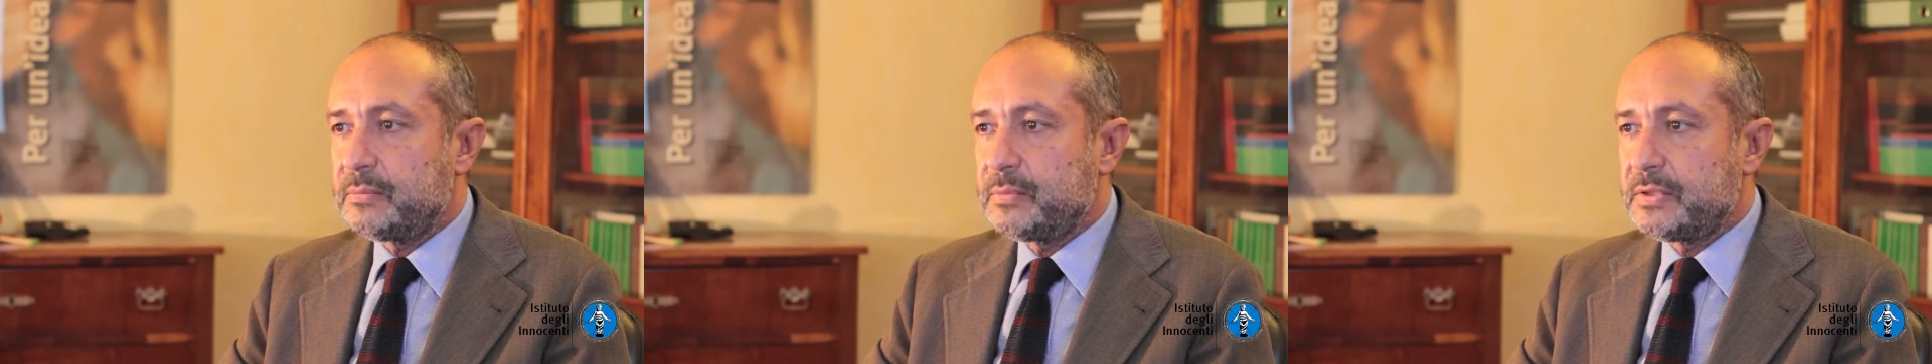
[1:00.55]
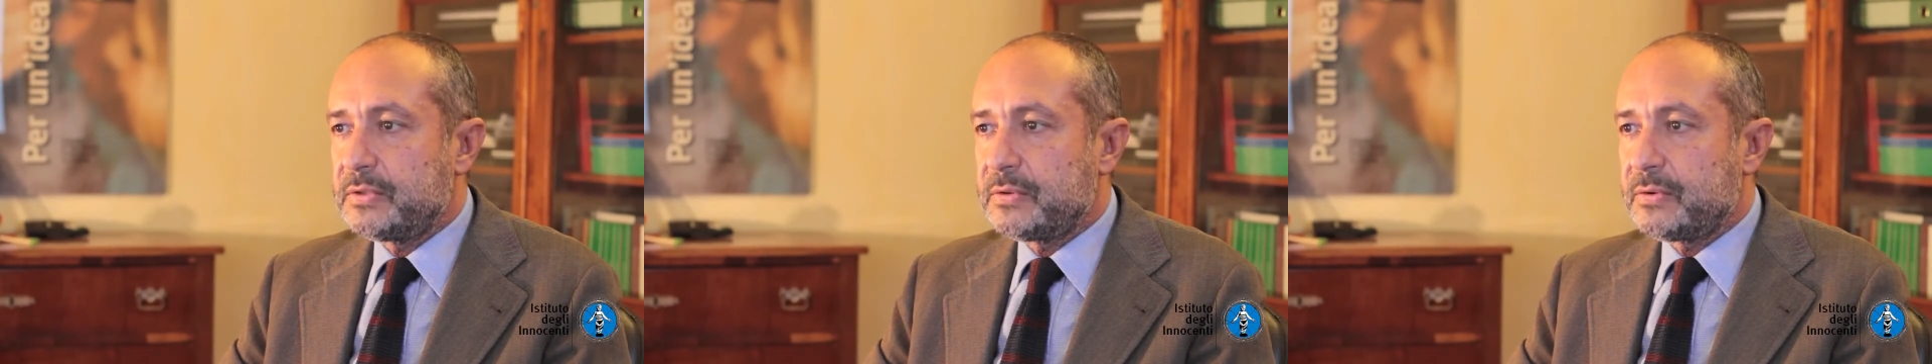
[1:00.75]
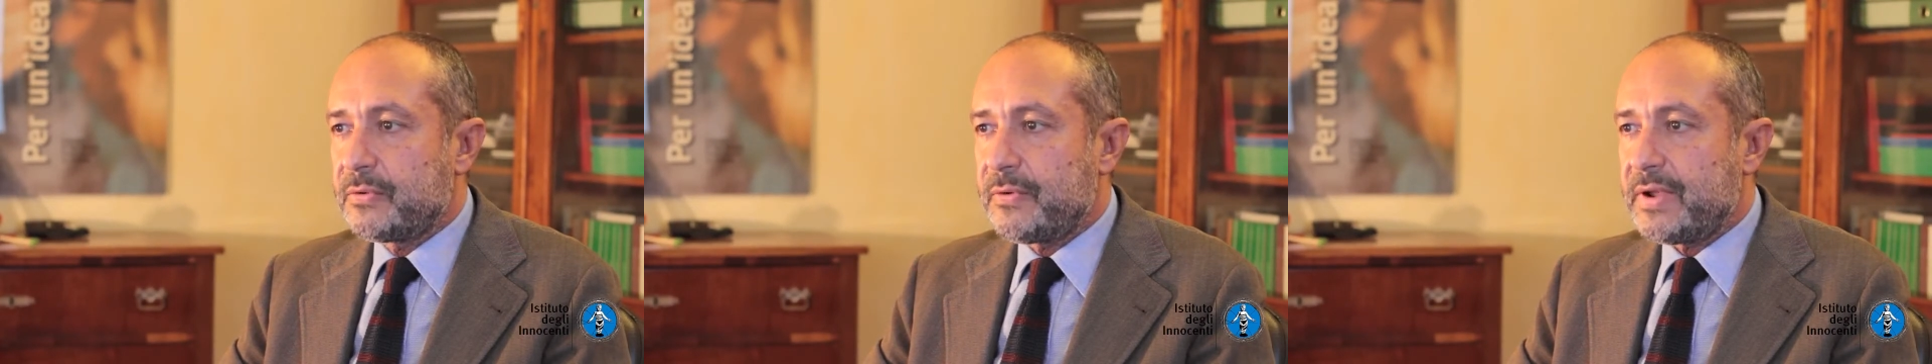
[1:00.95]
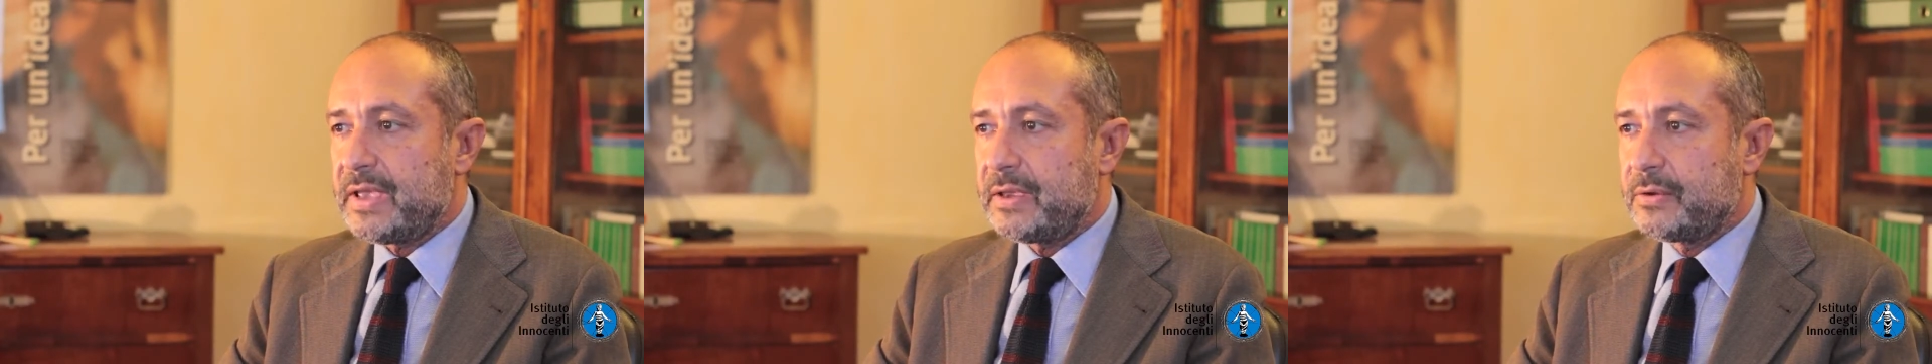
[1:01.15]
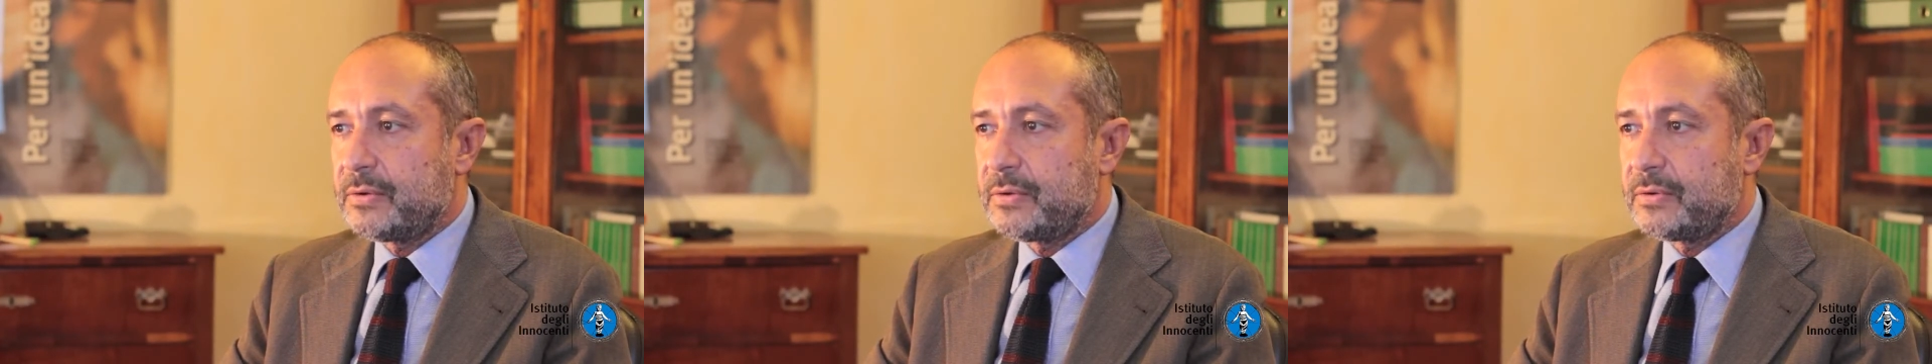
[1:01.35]
with a
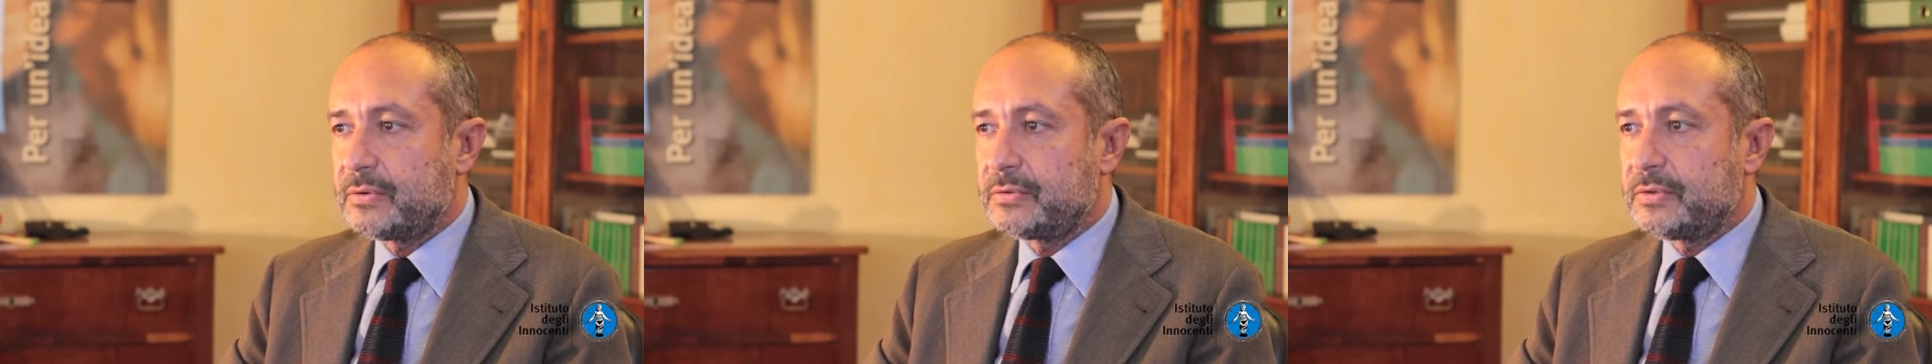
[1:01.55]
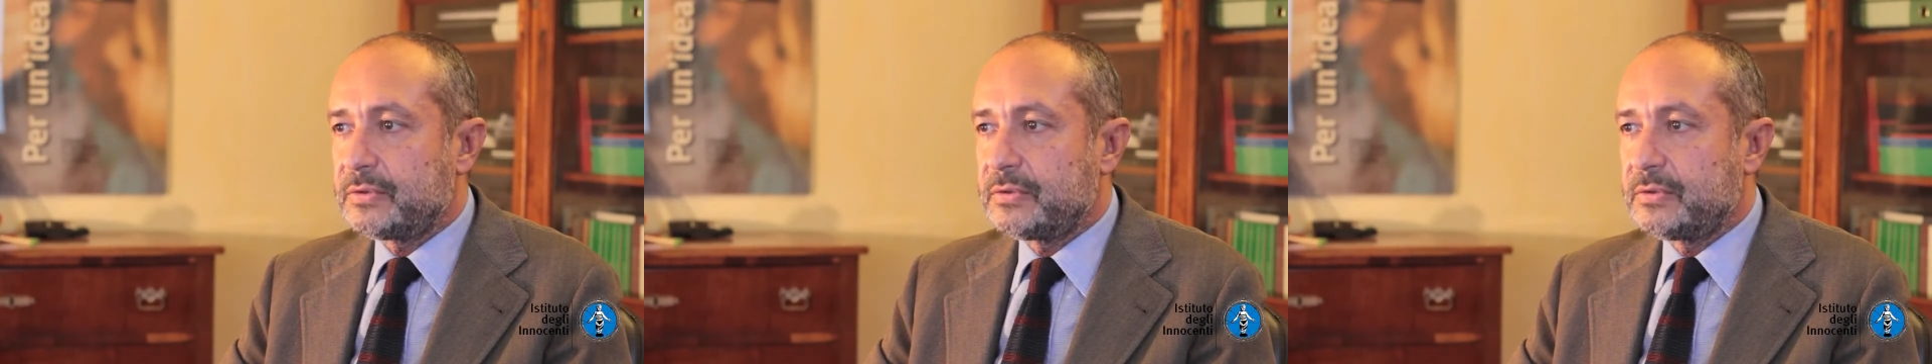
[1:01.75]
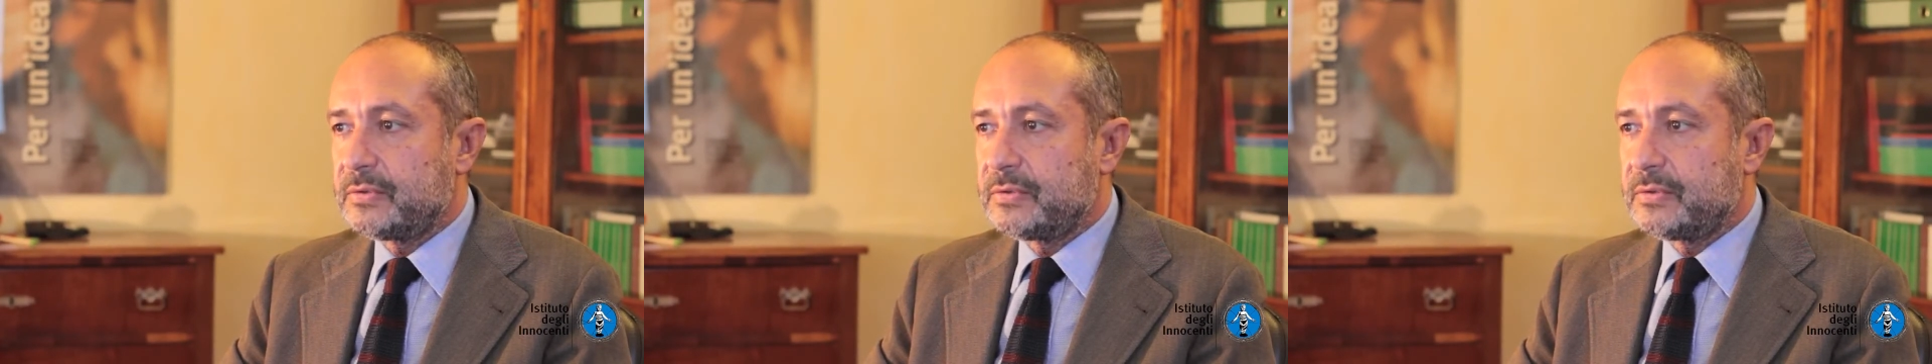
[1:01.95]
recorded